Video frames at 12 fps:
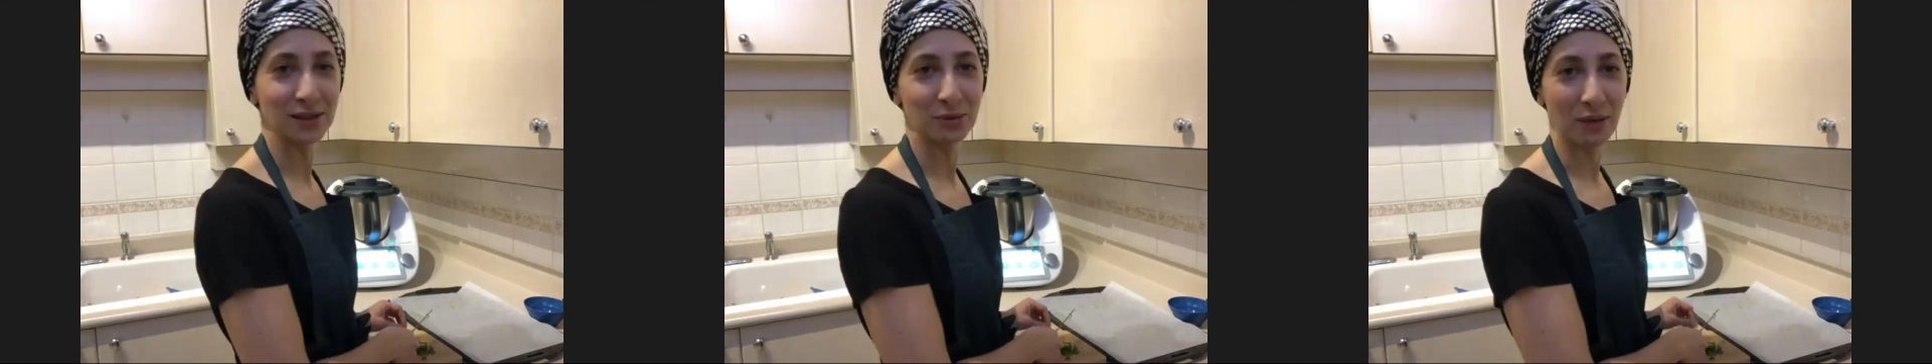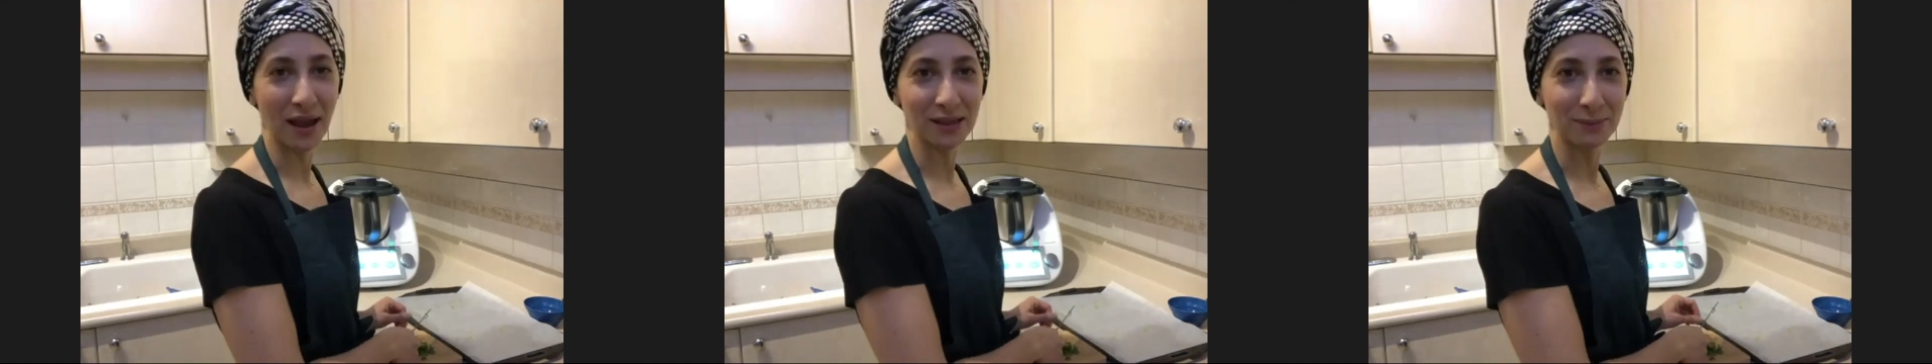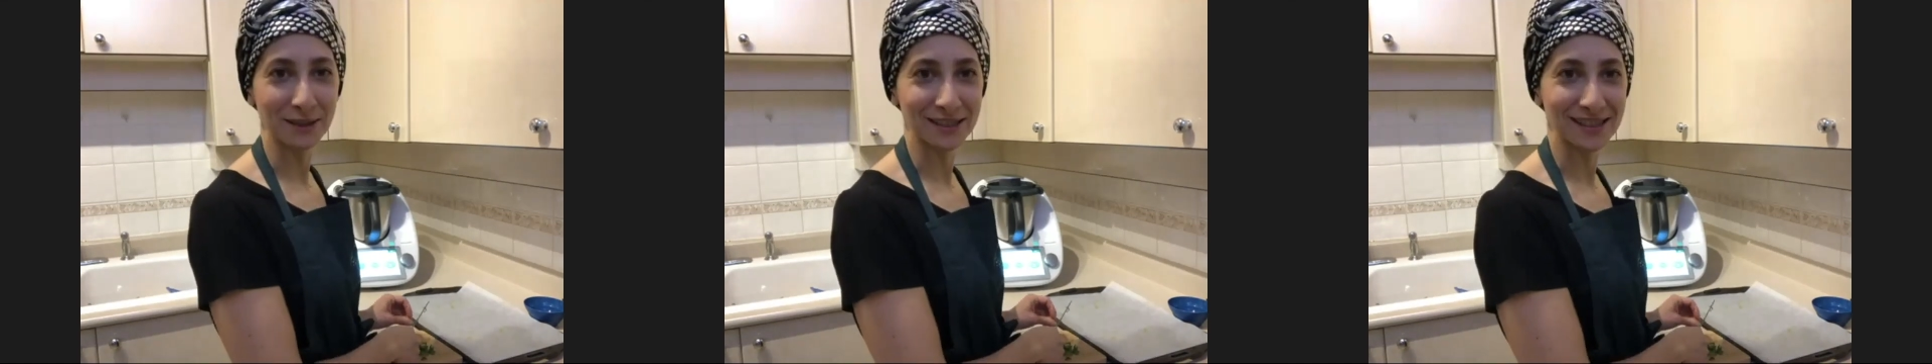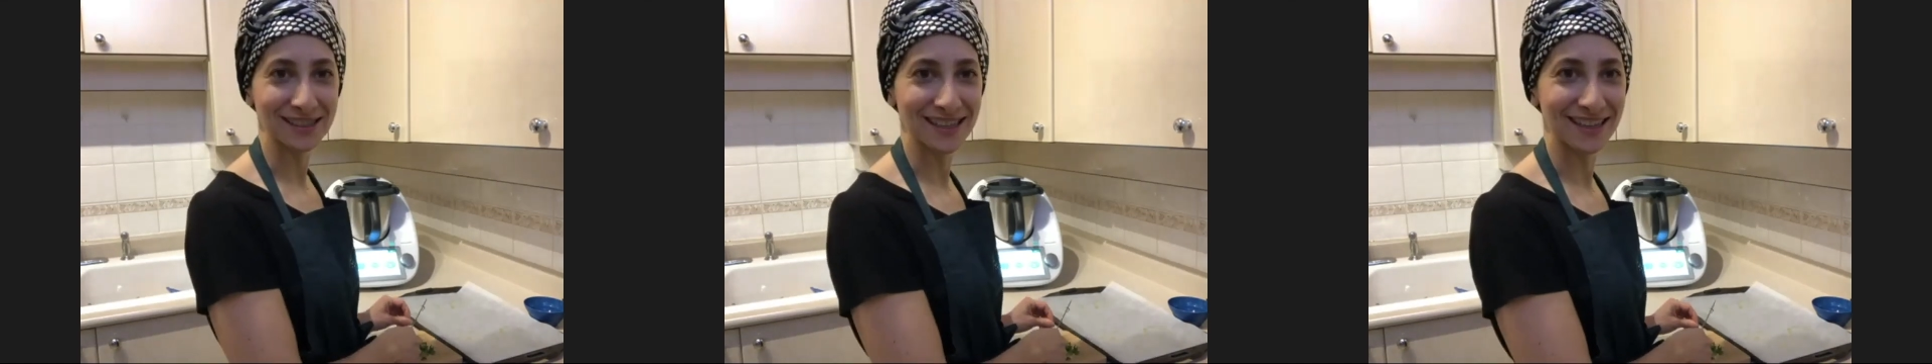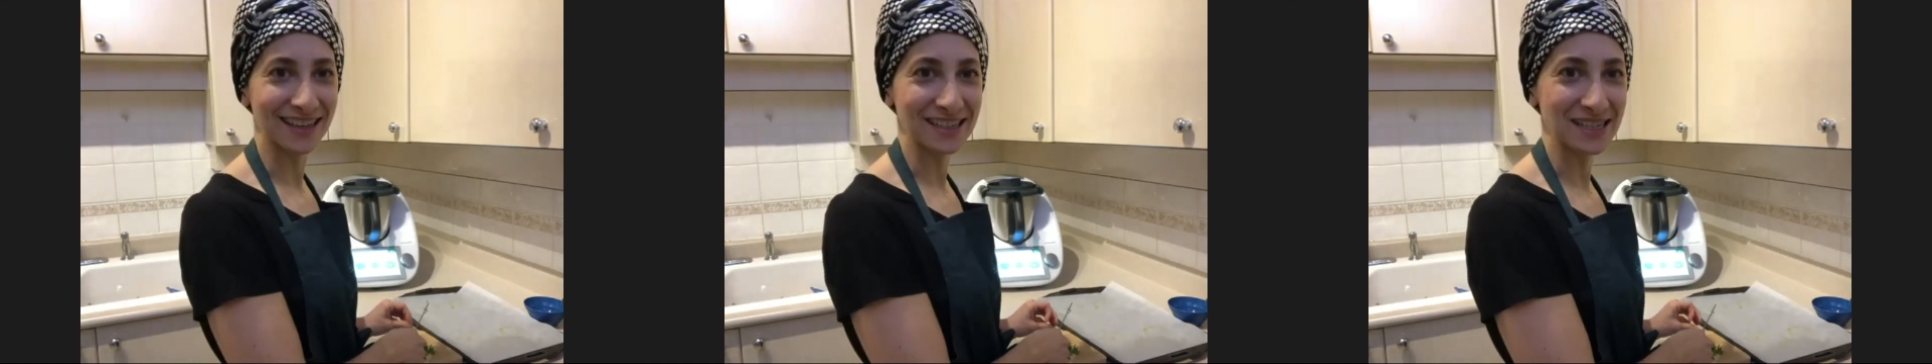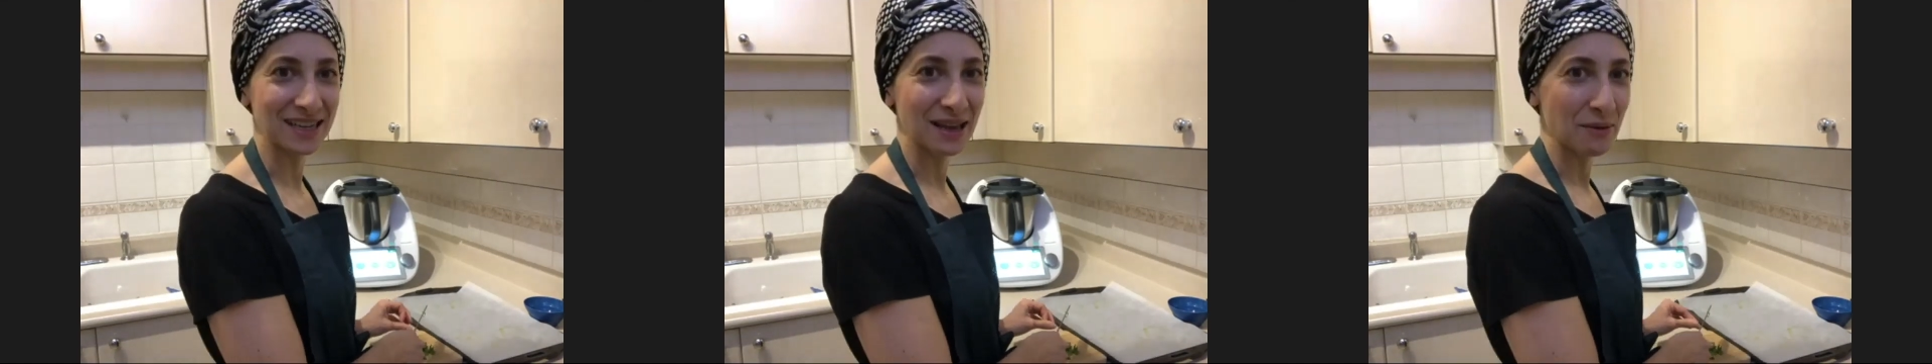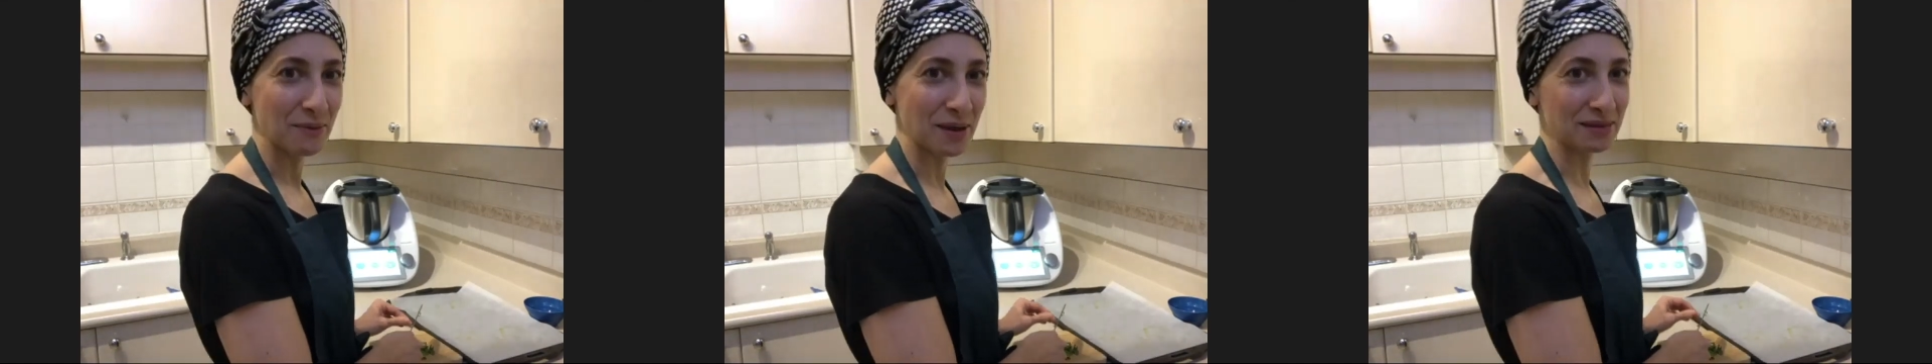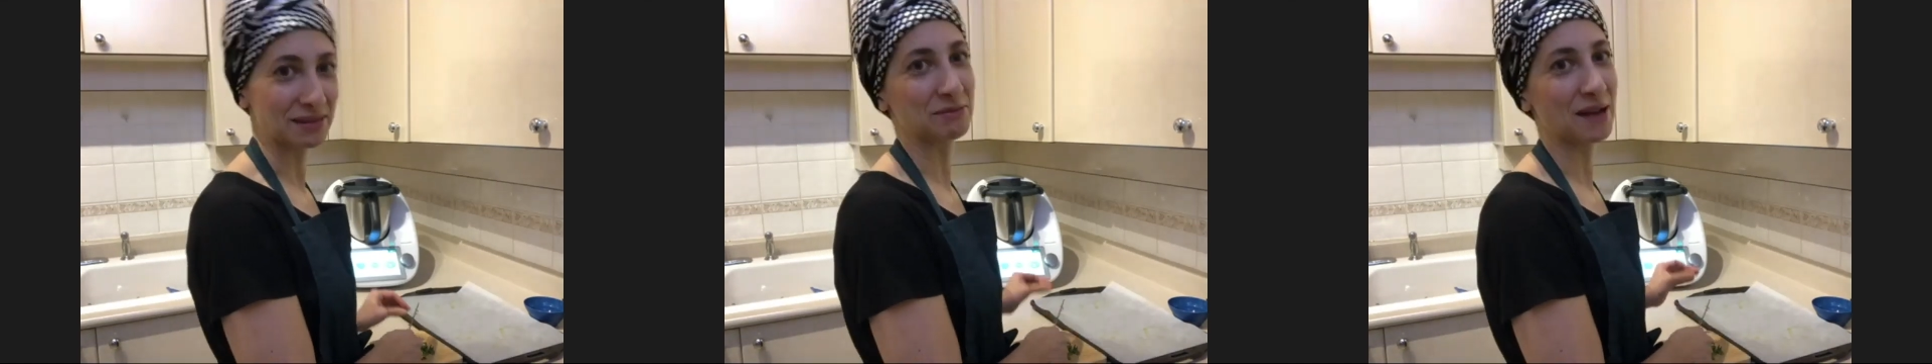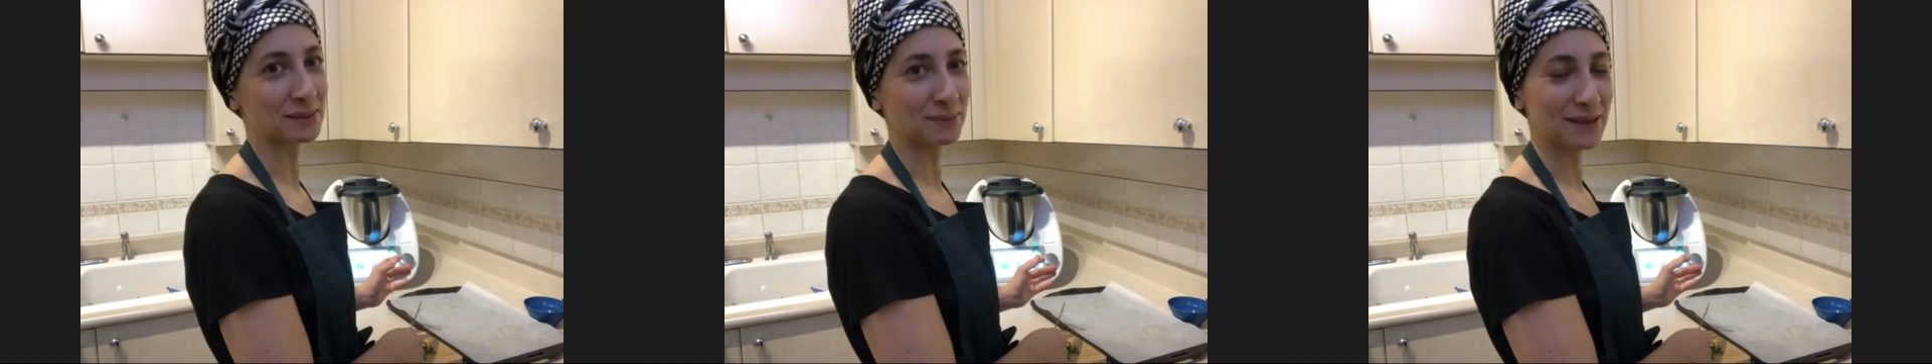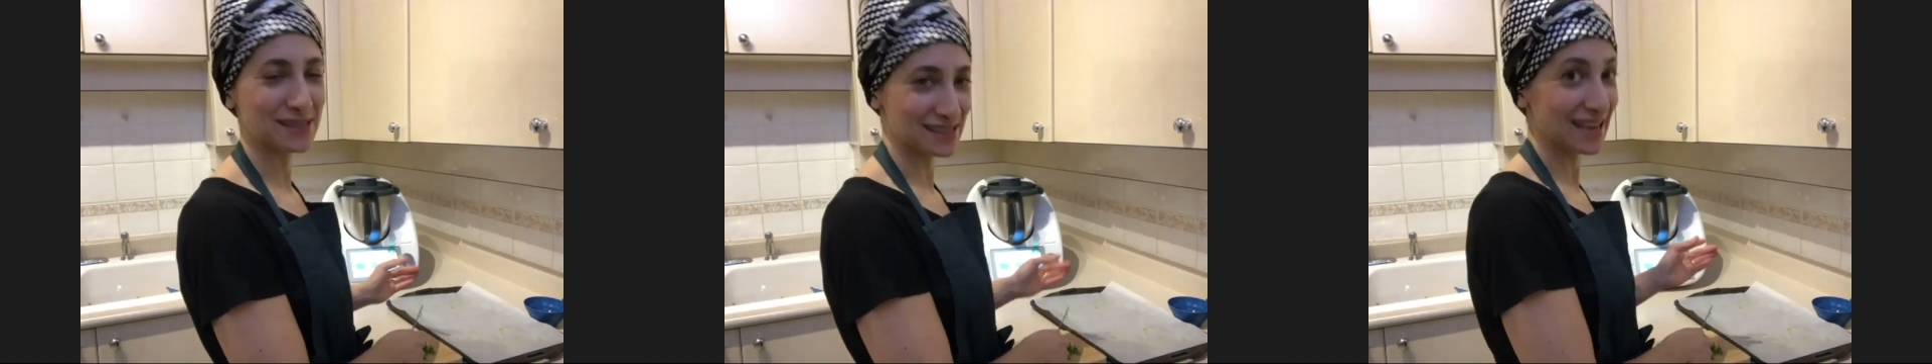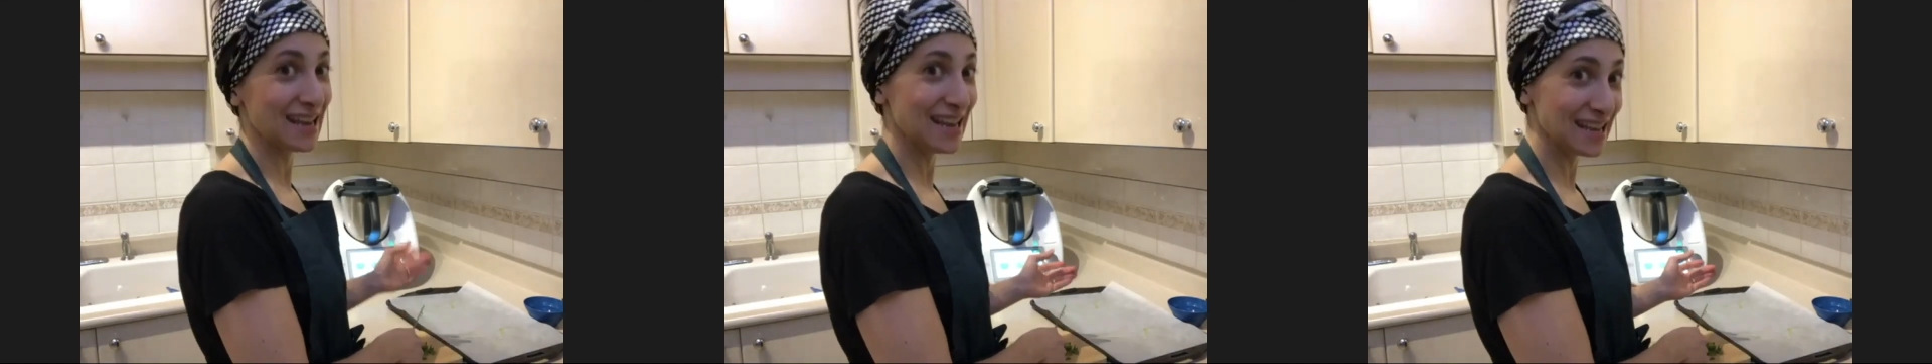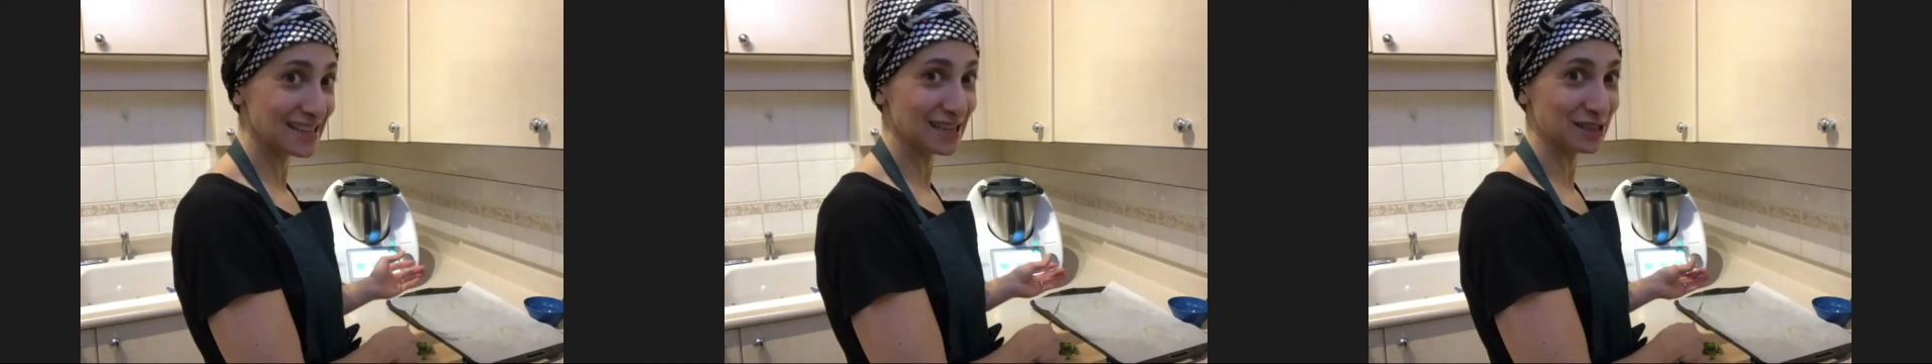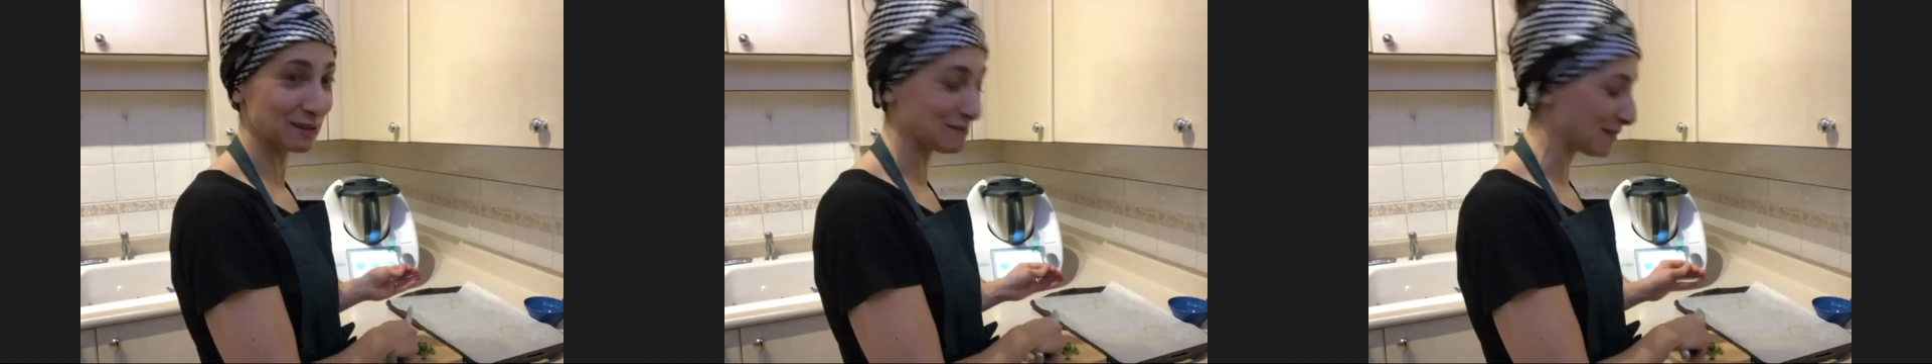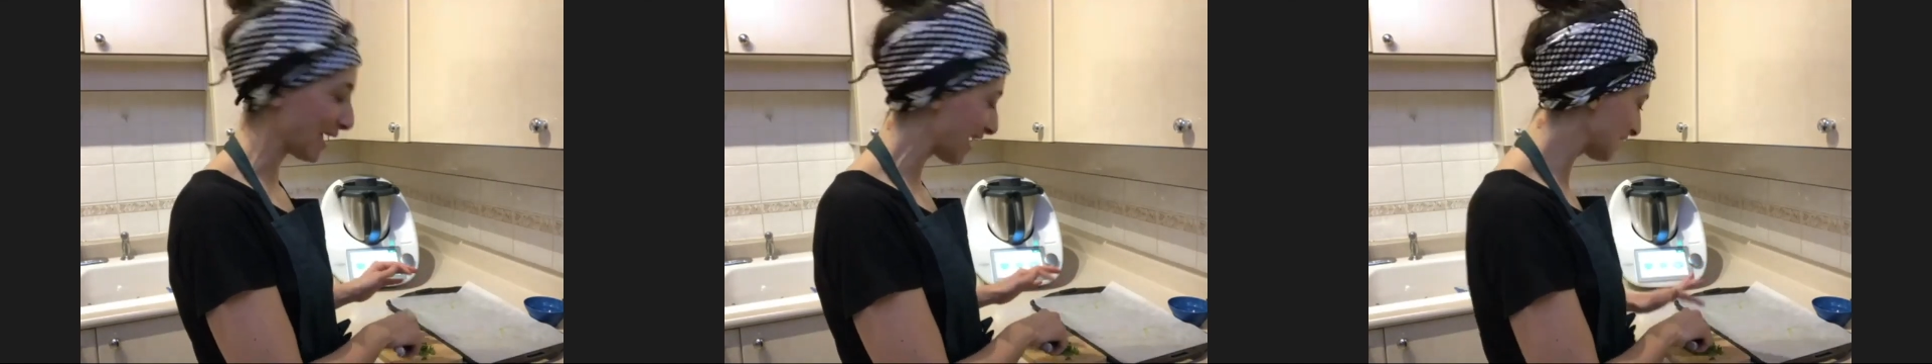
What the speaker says: recipes, isn't it? When the recipe is easy to make,